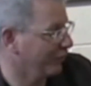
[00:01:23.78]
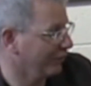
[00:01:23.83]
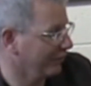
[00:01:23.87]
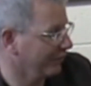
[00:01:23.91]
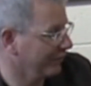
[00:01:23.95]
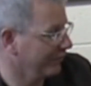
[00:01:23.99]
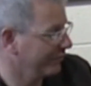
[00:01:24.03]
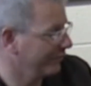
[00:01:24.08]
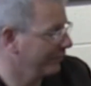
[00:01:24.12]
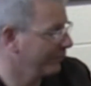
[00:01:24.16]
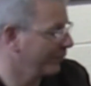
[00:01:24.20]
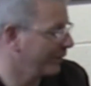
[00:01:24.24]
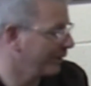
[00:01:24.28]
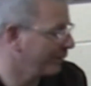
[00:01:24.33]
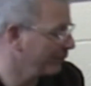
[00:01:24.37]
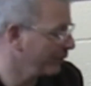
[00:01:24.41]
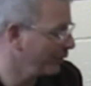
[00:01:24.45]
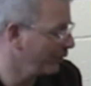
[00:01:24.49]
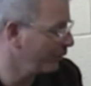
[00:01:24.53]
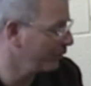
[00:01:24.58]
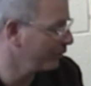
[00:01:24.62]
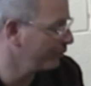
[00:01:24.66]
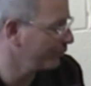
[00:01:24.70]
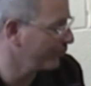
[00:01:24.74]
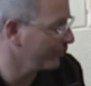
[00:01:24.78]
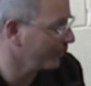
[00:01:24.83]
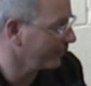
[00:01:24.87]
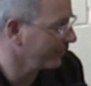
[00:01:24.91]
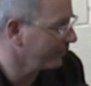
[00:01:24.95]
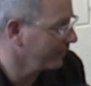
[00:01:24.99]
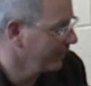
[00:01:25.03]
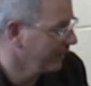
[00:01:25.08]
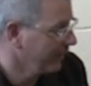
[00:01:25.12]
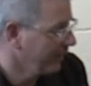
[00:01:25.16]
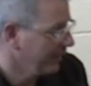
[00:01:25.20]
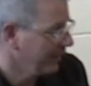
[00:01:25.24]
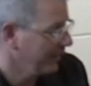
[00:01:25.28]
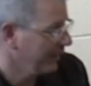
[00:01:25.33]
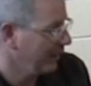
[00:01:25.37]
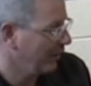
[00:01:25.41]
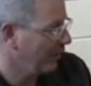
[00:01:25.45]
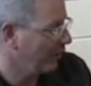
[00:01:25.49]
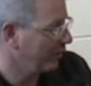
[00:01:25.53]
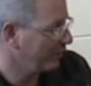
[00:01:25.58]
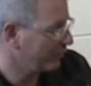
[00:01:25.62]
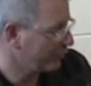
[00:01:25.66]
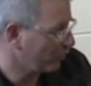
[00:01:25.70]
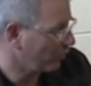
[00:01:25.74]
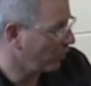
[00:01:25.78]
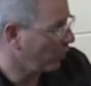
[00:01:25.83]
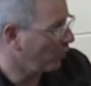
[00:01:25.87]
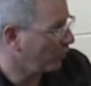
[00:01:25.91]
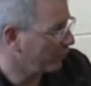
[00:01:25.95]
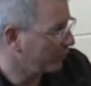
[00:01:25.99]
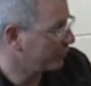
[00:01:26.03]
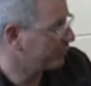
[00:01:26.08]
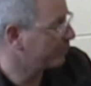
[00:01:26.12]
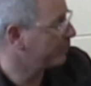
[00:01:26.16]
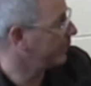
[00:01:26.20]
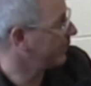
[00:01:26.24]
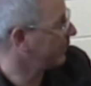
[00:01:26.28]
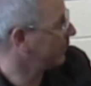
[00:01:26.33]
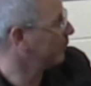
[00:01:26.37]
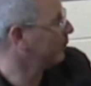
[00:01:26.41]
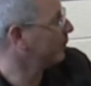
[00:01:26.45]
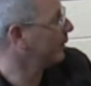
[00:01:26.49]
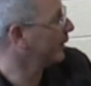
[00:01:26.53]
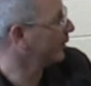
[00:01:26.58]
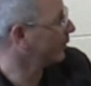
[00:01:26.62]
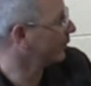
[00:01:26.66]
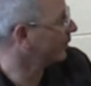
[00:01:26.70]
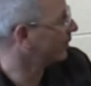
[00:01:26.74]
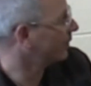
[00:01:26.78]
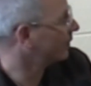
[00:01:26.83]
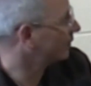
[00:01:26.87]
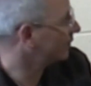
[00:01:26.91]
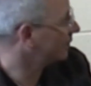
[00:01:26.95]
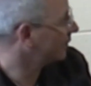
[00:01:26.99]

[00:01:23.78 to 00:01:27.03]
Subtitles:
all of what I'm known for. It's always been about